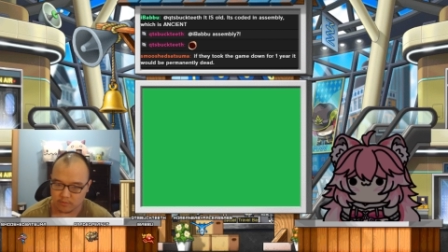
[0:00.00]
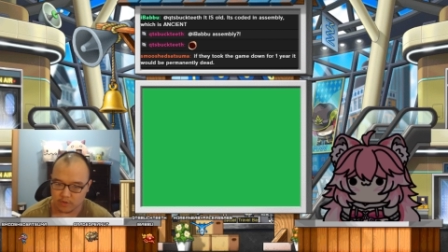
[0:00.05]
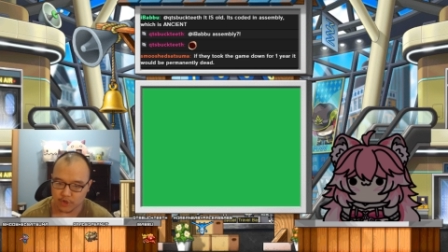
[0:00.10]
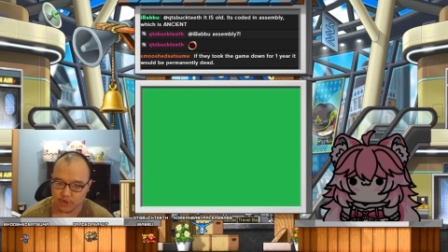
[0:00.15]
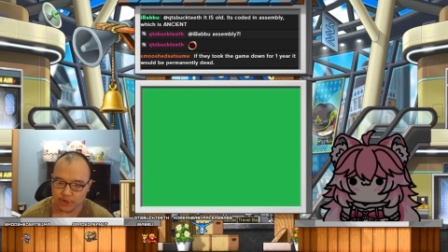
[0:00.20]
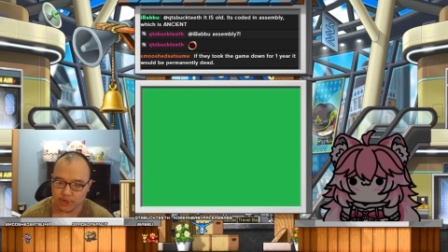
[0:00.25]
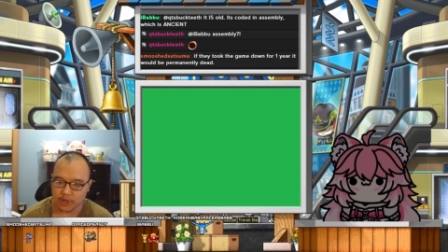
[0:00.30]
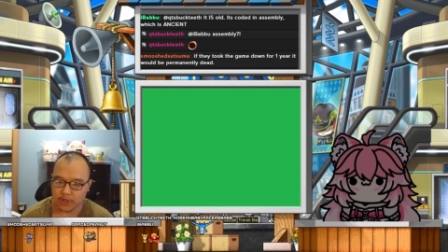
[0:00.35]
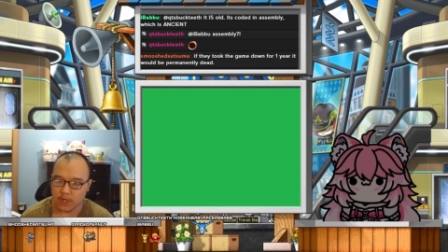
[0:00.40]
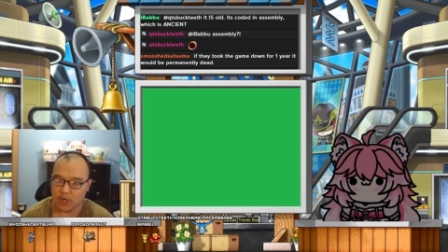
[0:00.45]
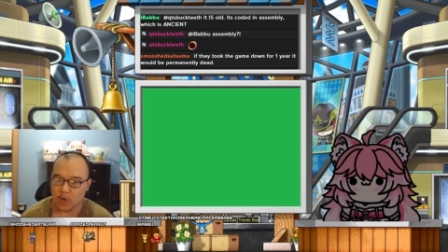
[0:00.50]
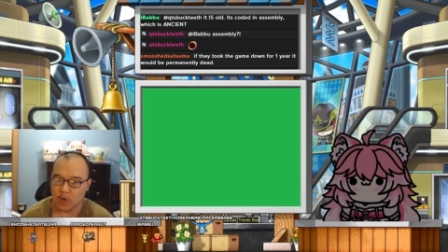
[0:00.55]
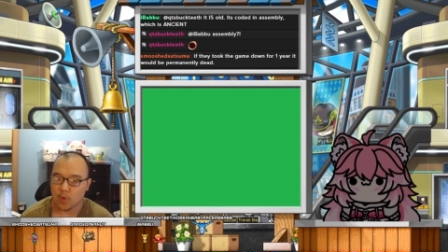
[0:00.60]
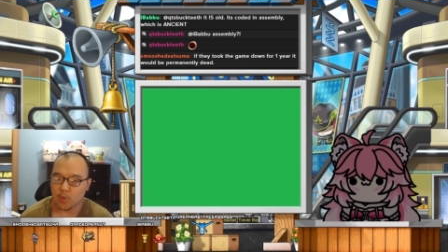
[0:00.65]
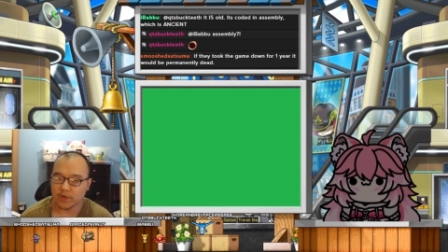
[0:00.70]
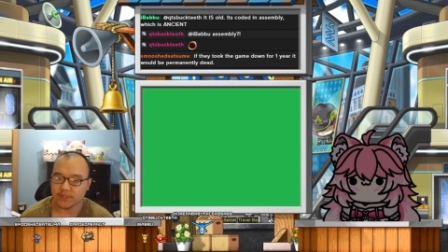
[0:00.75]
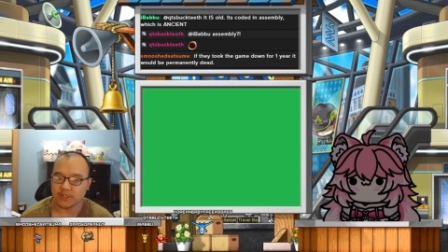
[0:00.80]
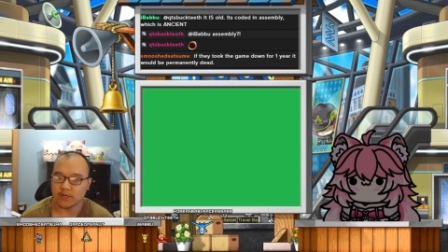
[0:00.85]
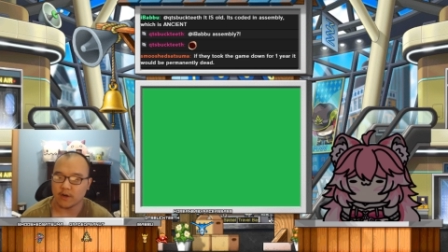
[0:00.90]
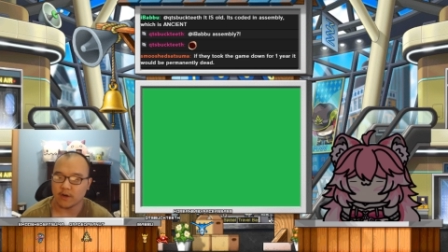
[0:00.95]
Good.
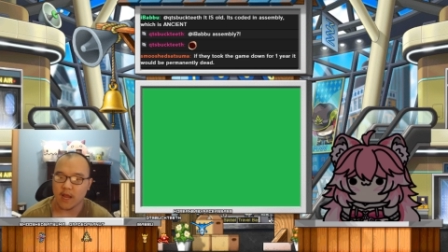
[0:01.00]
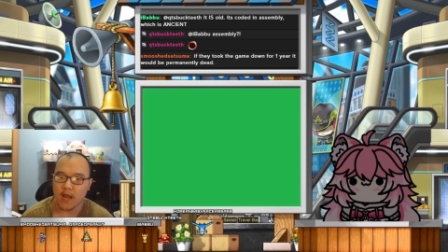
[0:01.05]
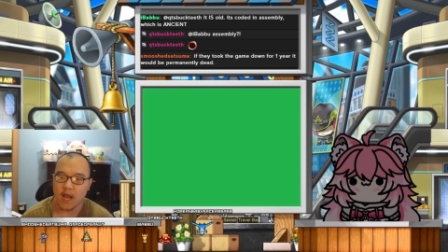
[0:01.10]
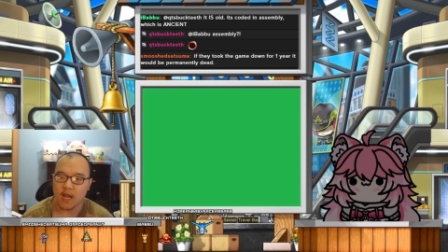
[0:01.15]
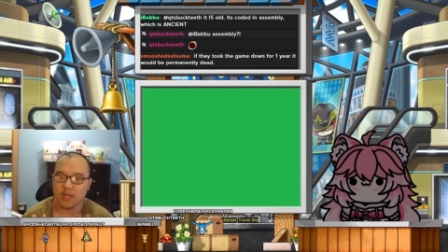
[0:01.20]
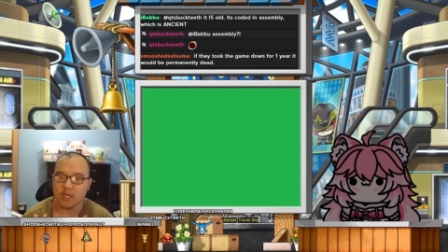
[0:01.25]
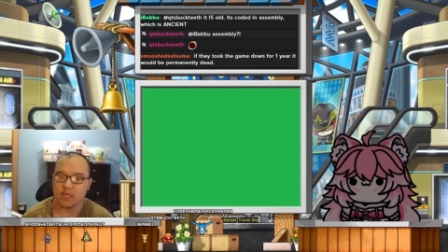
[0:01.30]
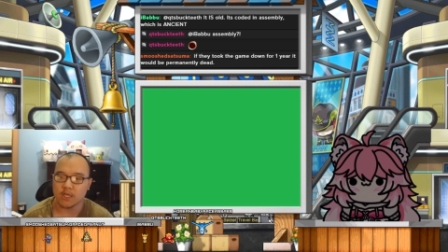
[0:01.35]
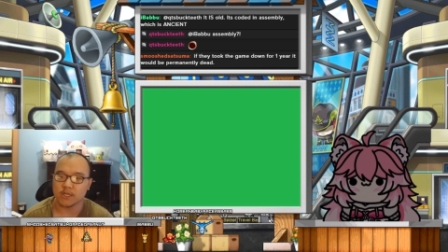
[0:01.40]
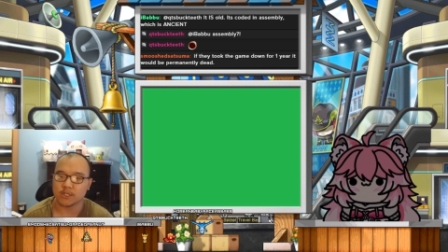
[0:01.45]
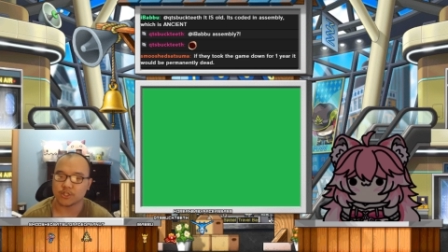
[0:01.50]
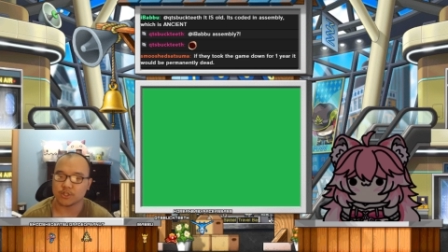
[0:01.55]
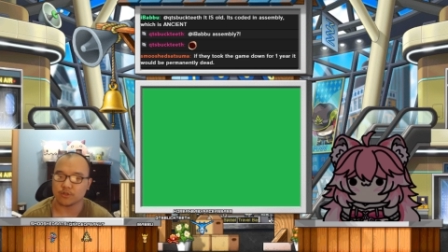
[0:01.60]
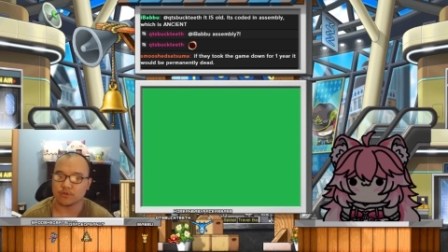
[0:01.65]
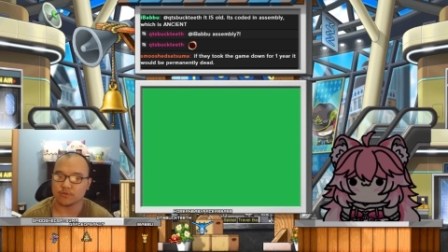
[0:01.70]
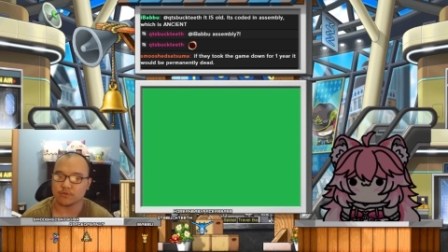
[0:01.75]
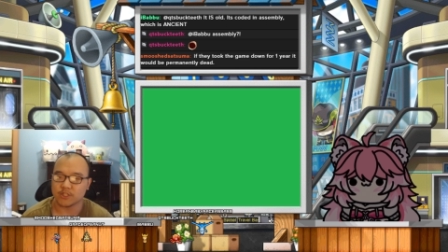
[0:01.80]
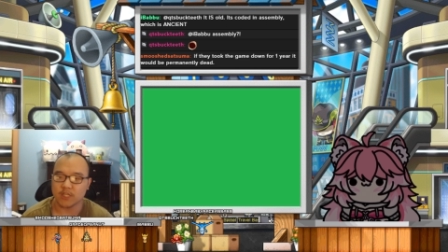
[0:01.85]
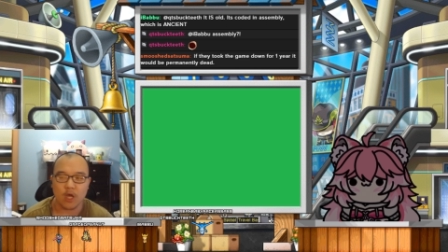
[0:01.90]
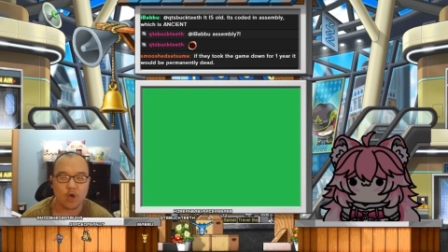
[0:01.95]
Was there any
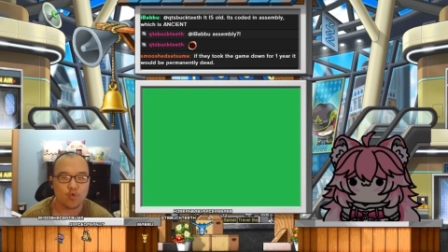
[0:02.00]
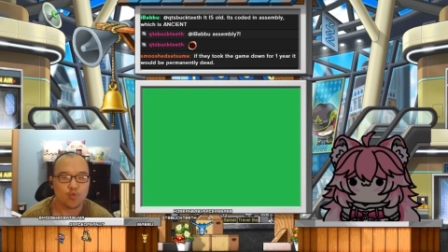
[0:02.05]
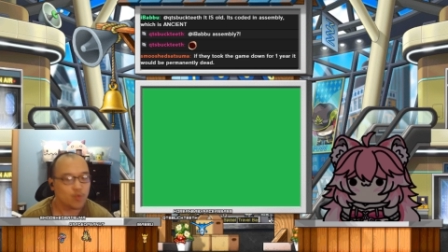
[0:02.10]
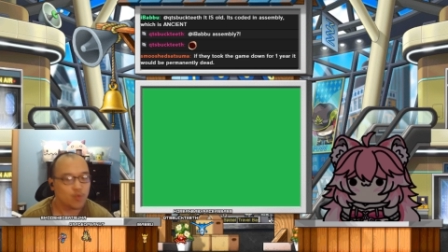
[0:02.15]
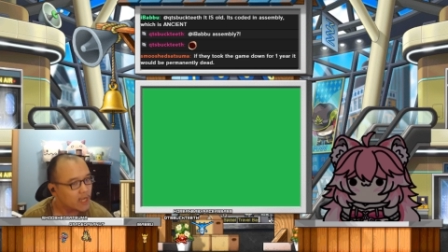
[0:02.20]
issues that